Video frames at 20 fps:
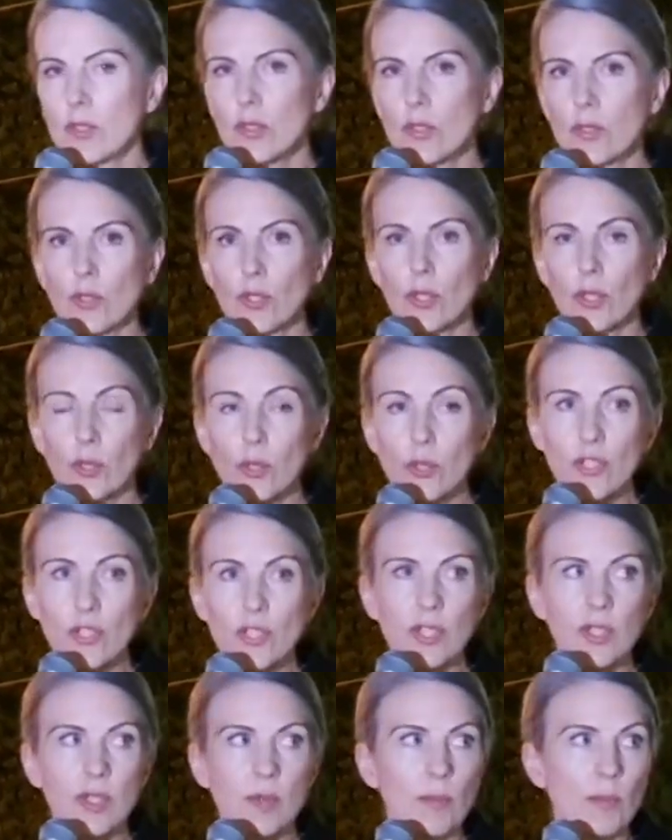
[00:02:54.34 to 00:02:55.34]
to
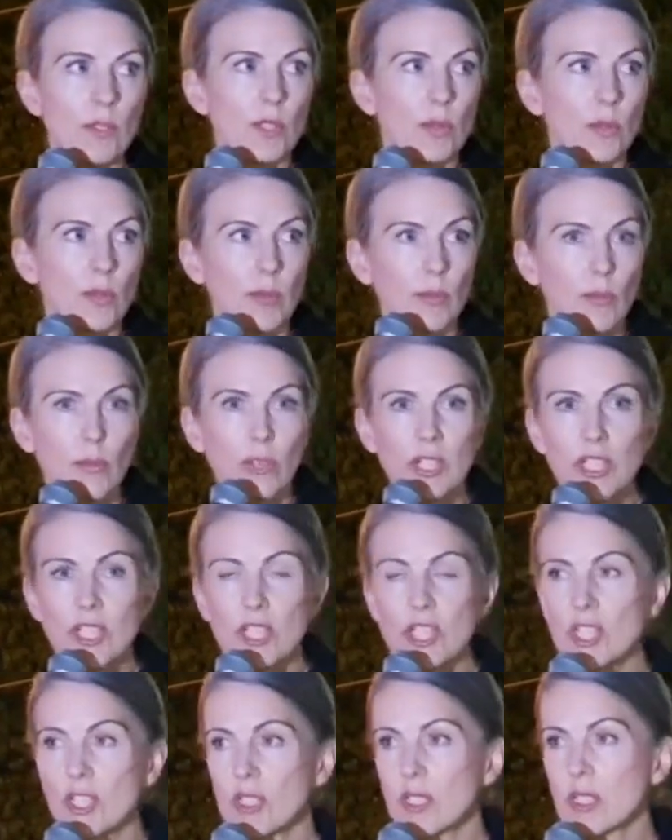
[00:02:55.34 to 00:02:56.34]
collusion between
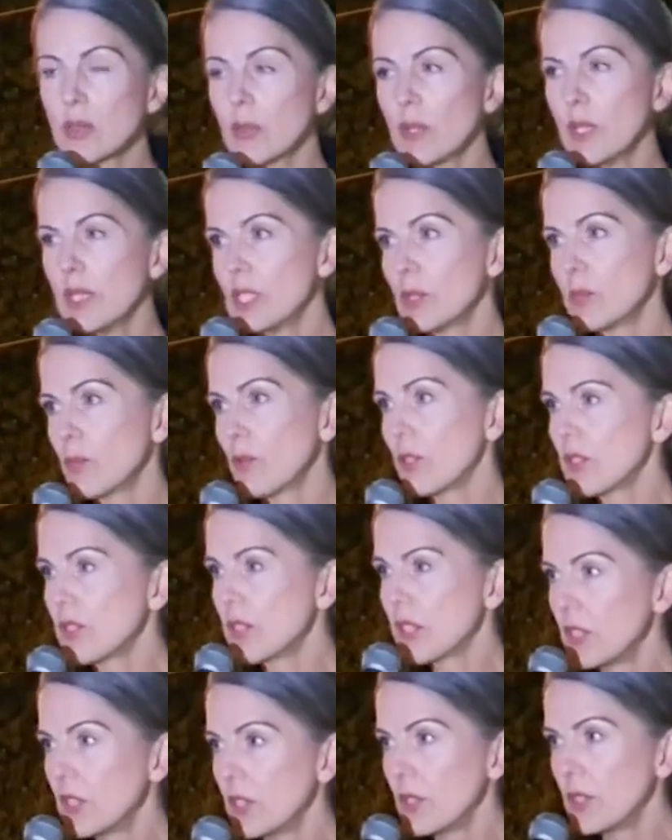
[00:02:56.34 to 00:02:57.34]
British and Swedish
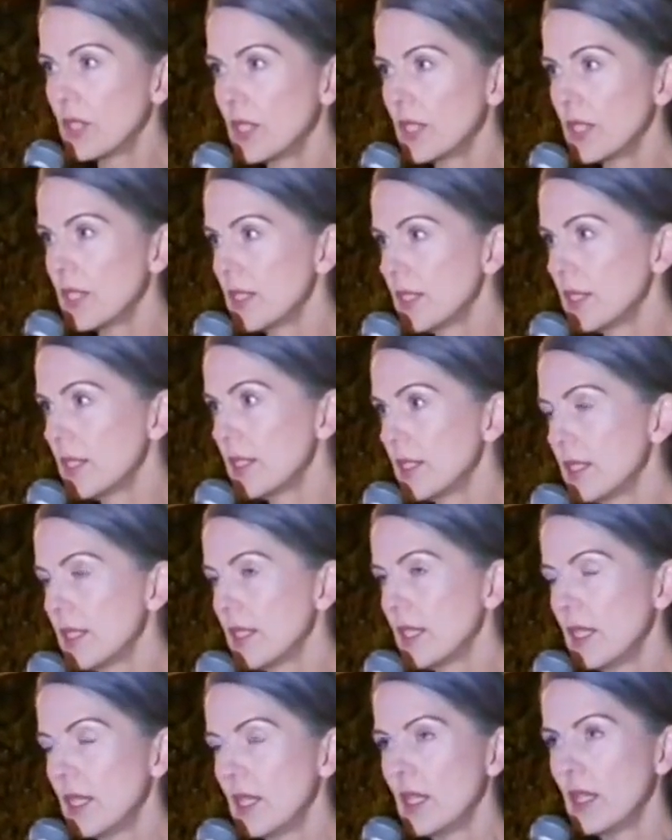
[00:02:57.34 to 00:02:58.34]
prosecutors,
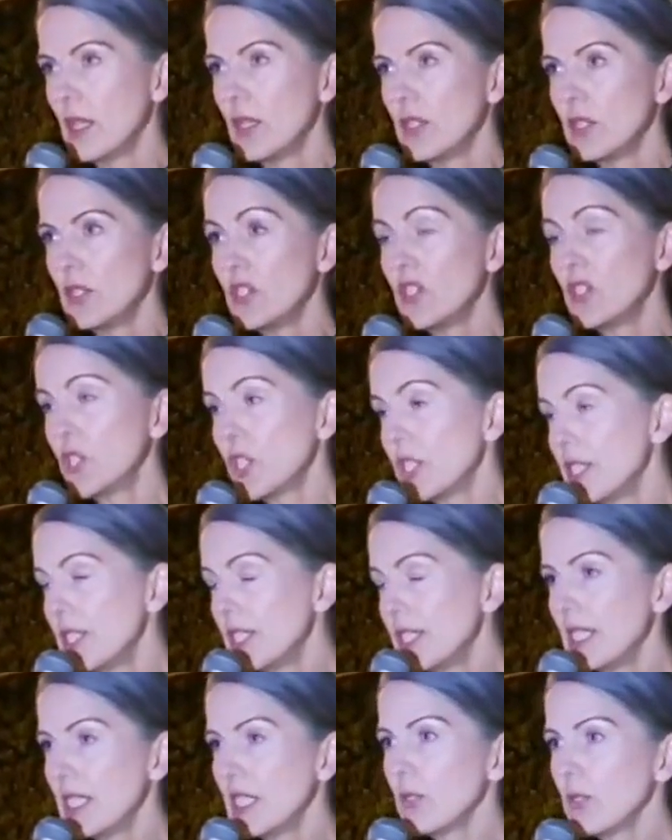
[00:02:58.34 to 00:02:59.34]
to dirty
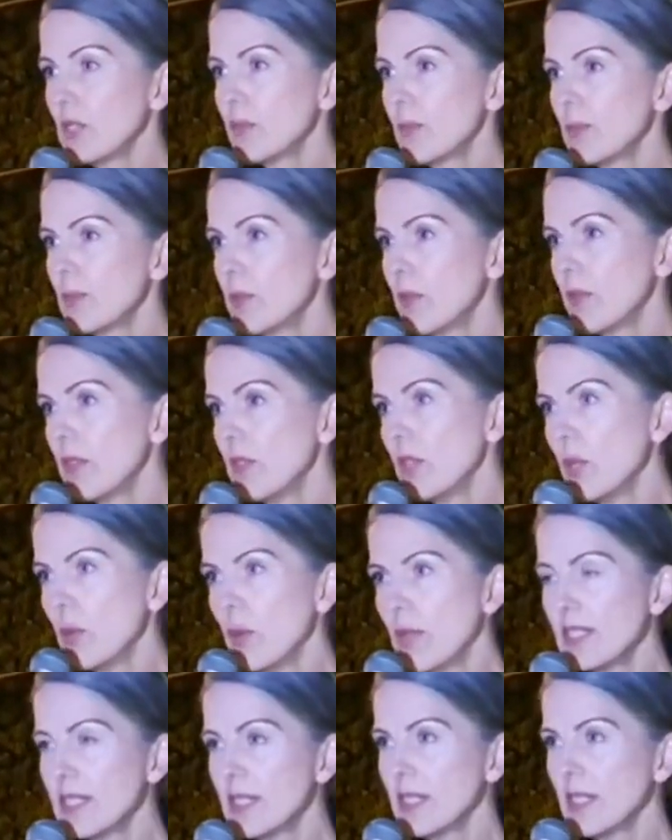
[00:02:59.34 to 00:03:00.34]
deals between the
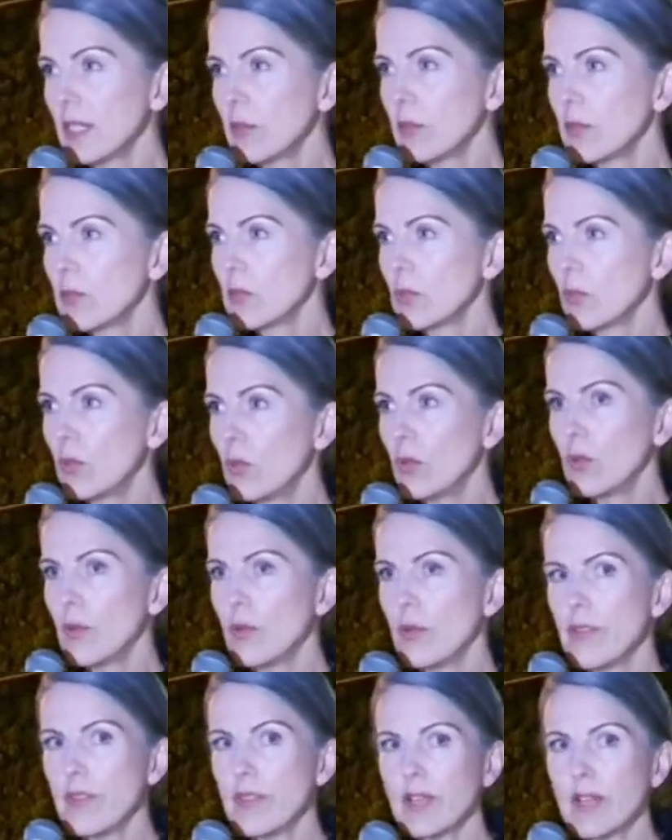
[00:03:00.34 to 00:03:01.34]
US and
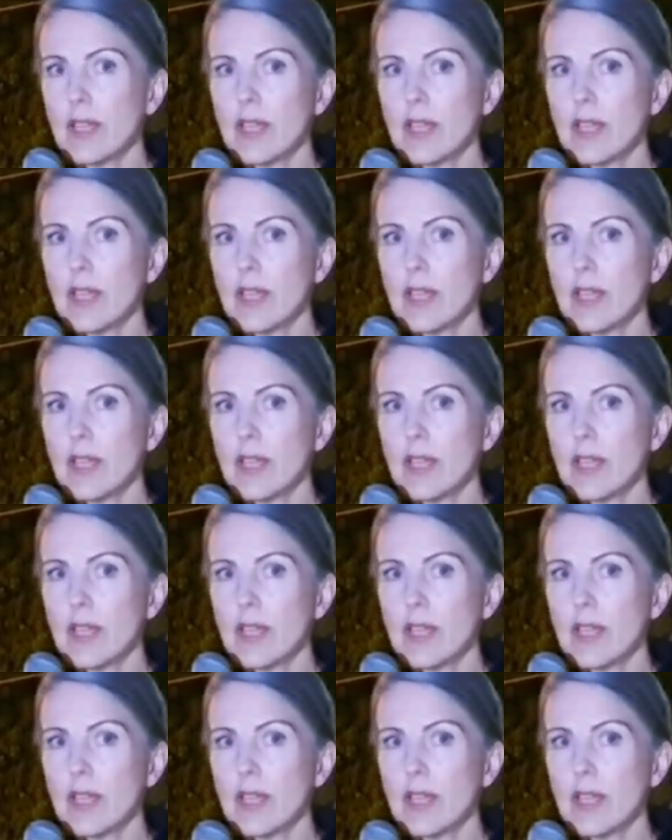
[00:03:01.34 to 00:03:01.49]
Ecuador, the